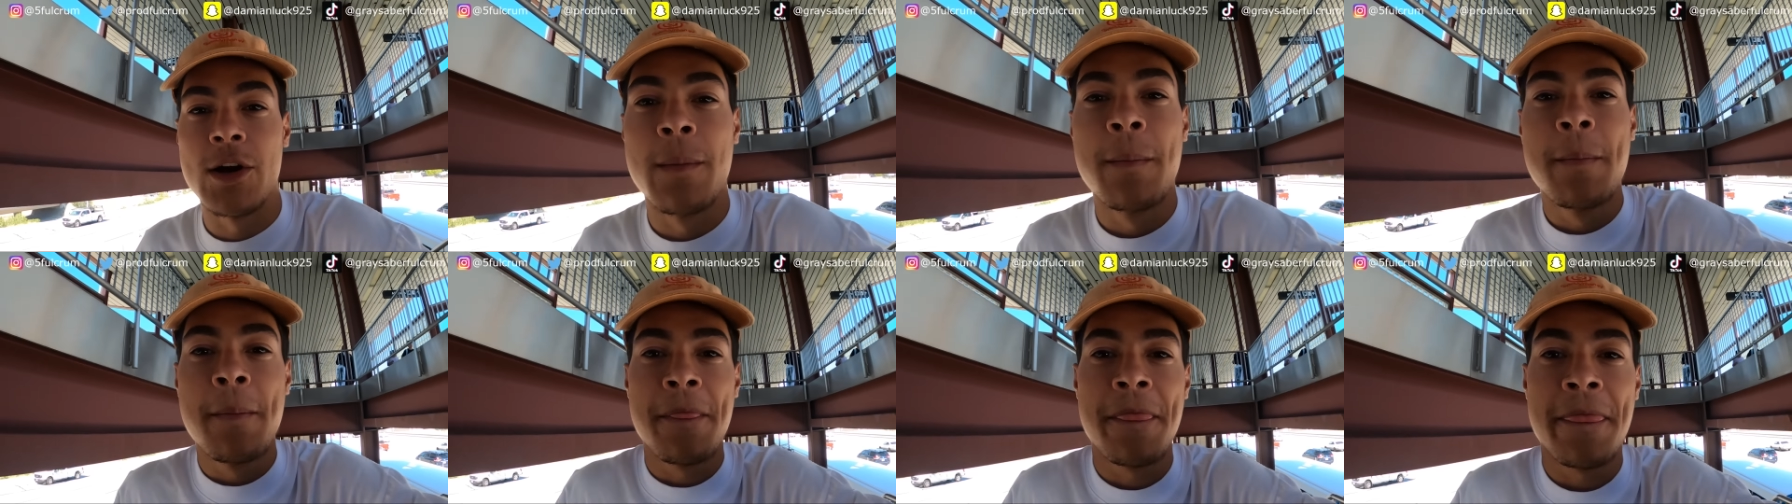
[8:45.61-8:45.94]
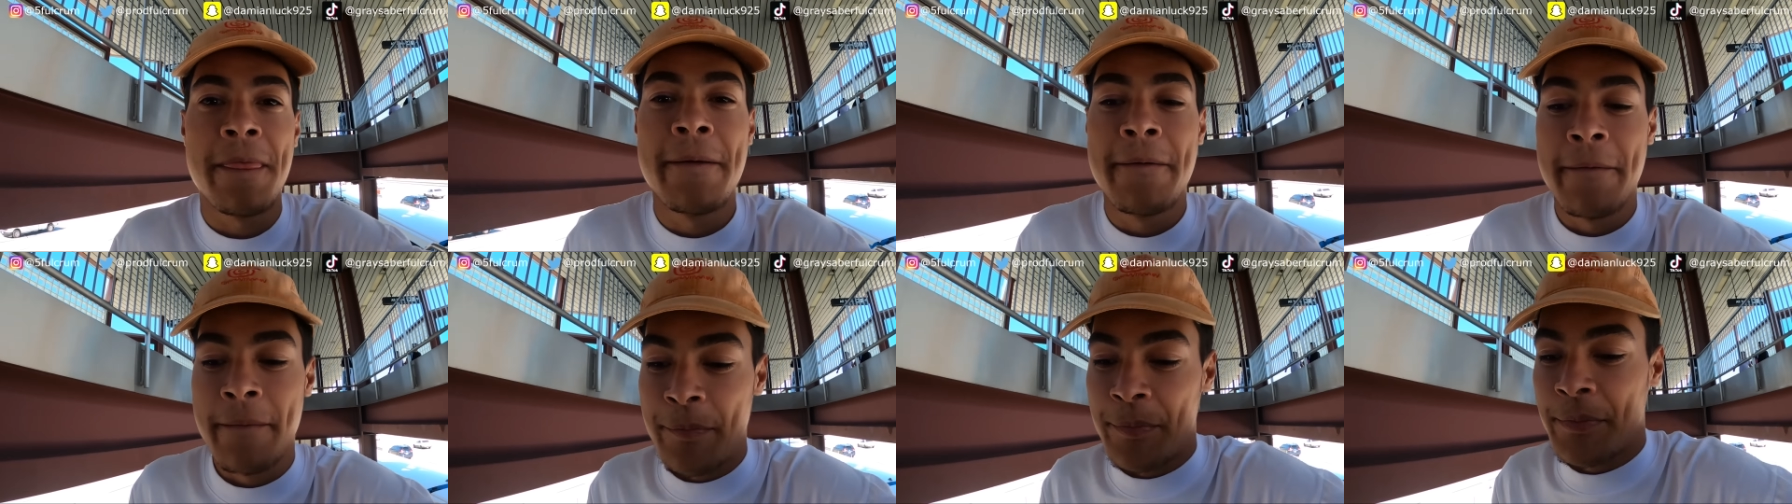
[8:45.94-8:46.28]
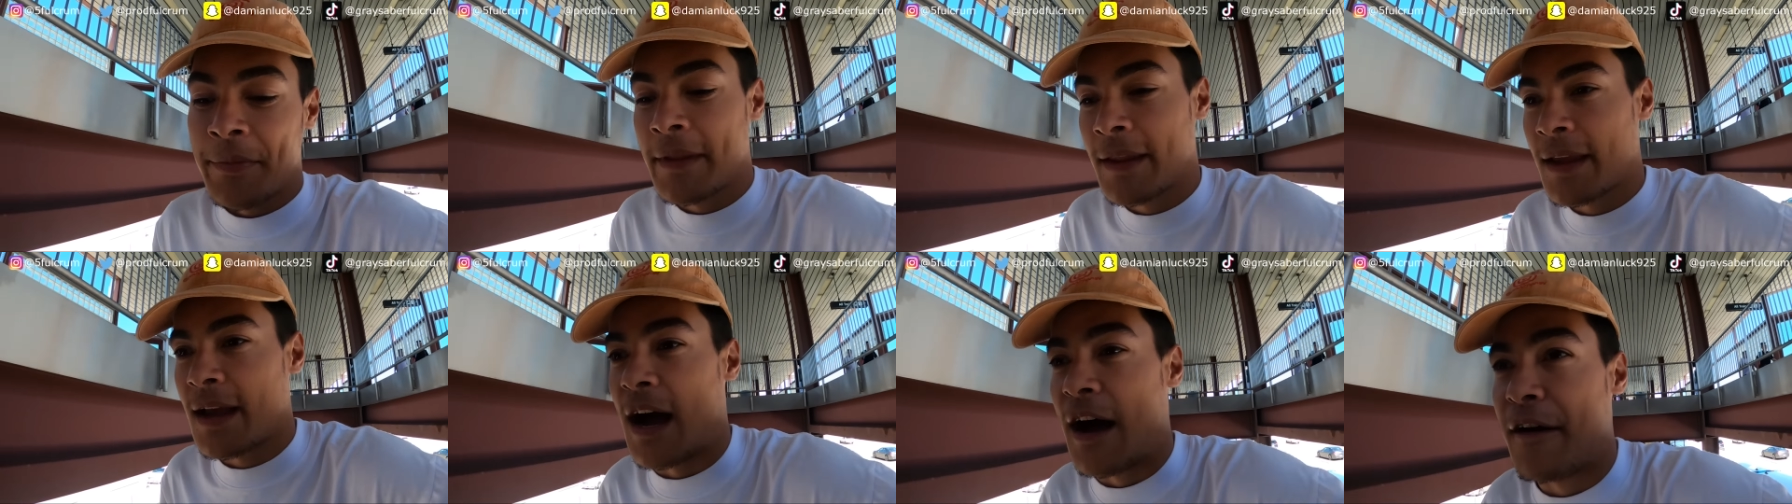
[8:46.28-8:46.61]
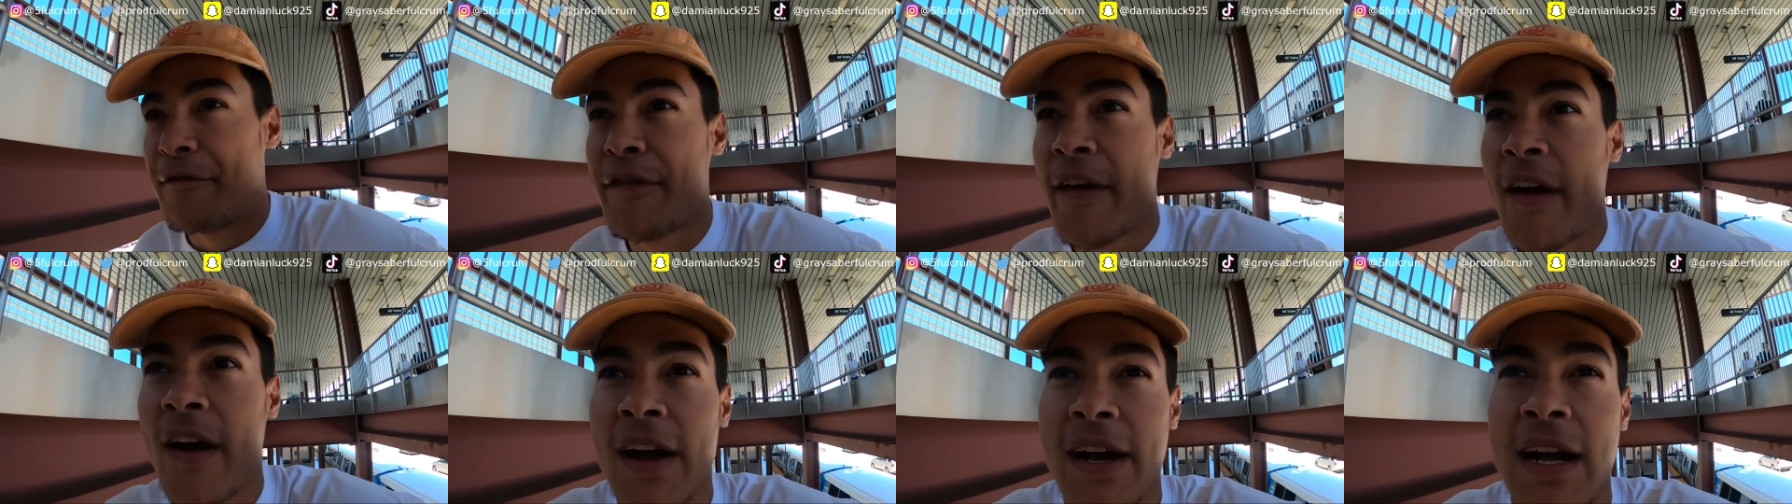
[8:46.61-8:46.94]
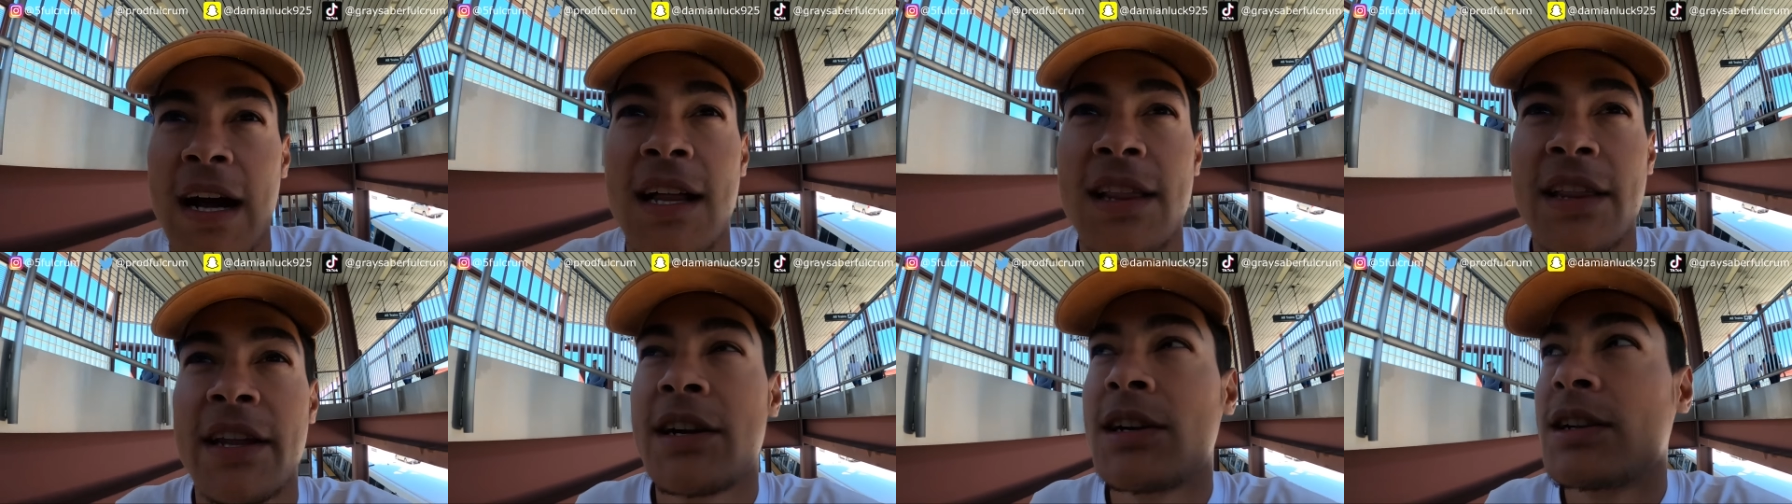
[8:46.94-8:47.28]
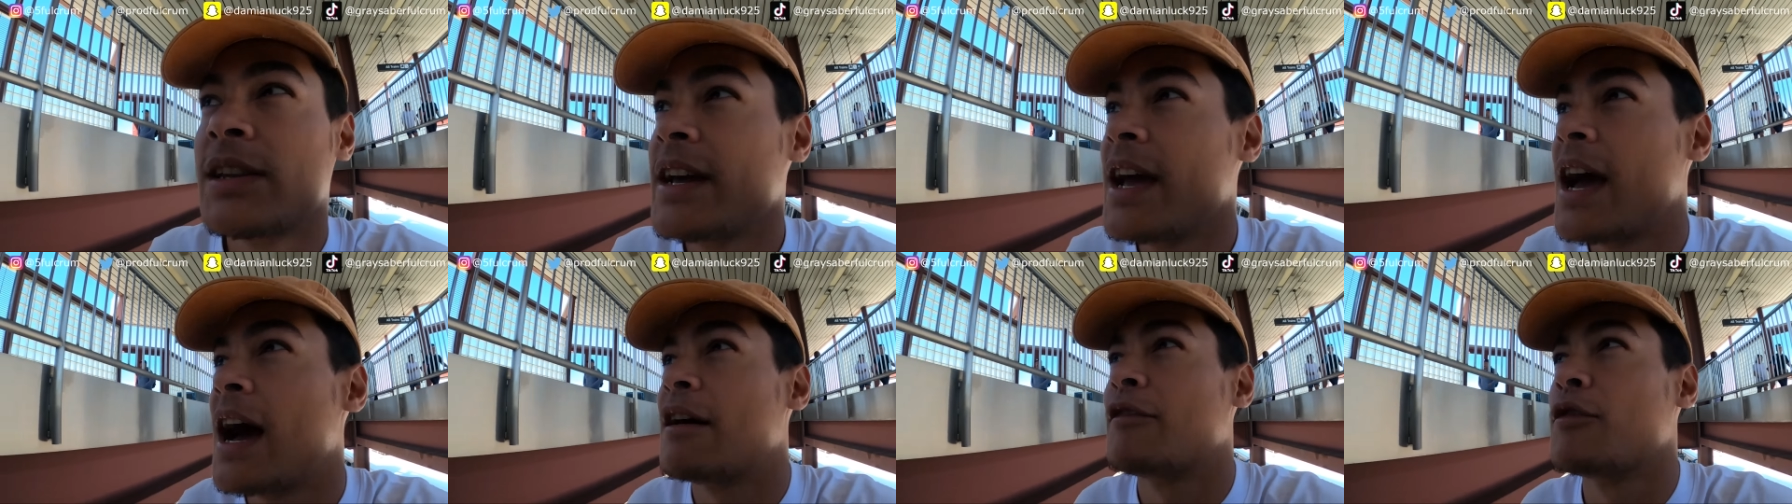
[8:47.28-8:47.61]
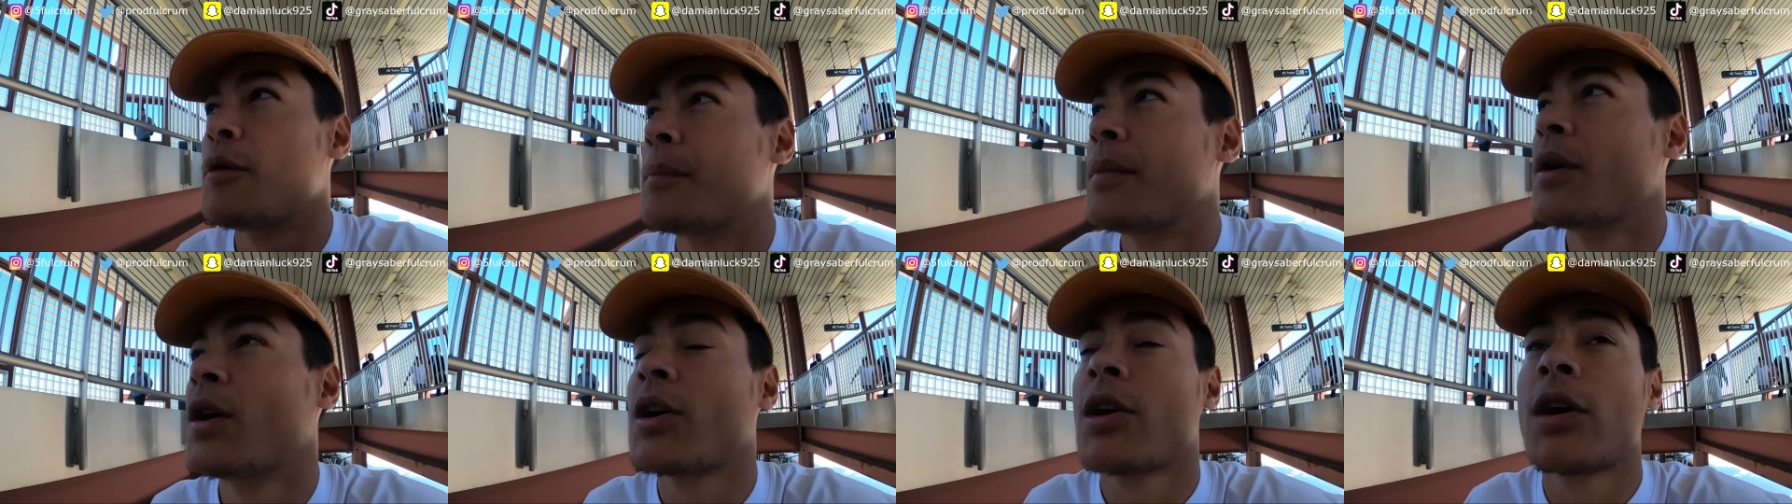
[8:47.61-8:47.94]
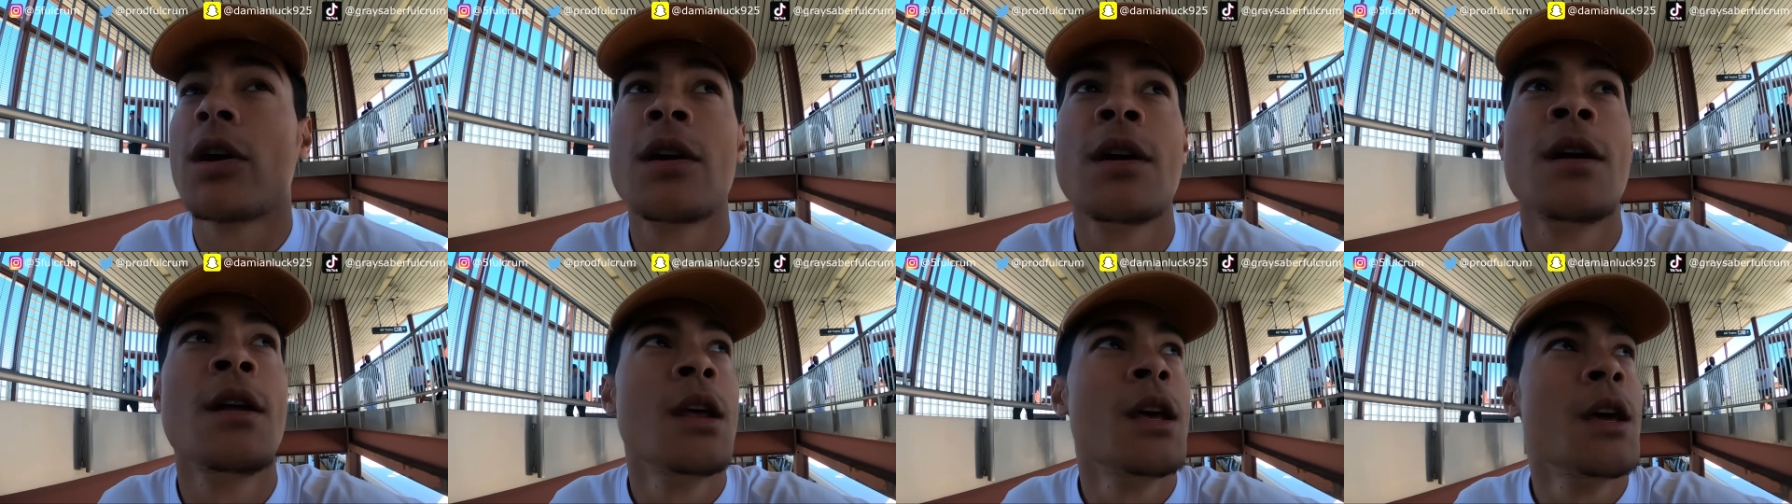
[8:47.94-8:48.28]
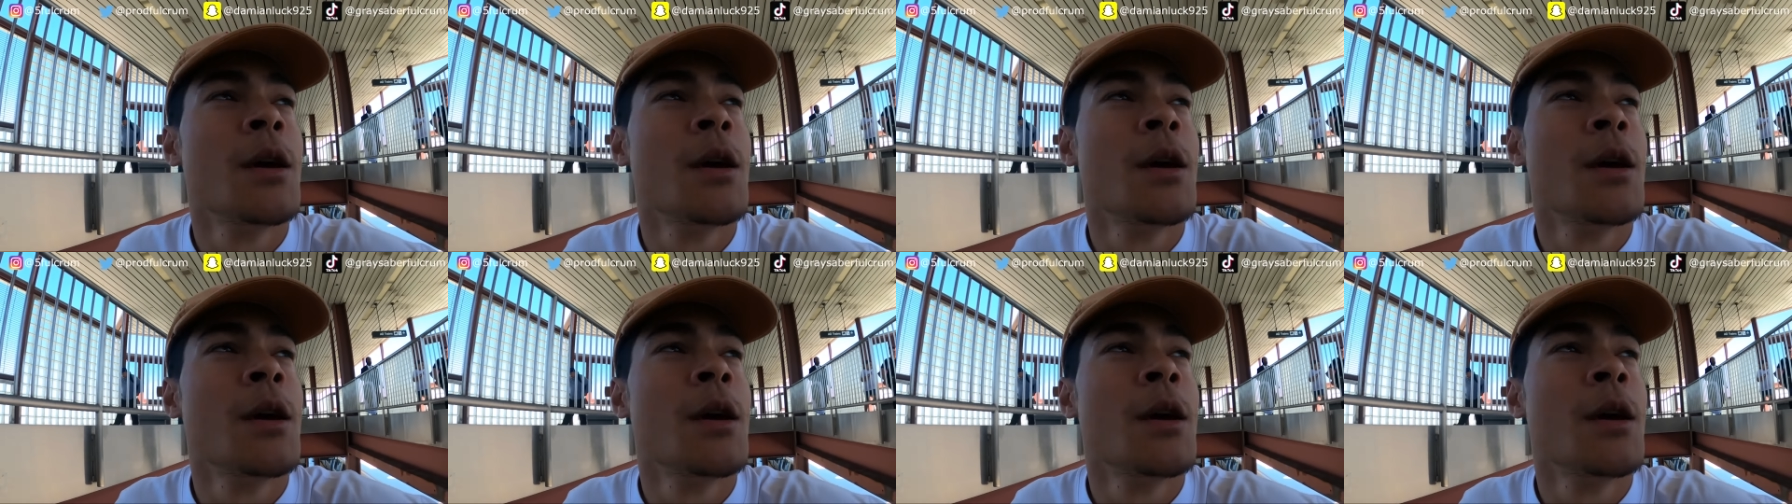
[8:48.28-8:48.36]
I feel like I literally have a booger.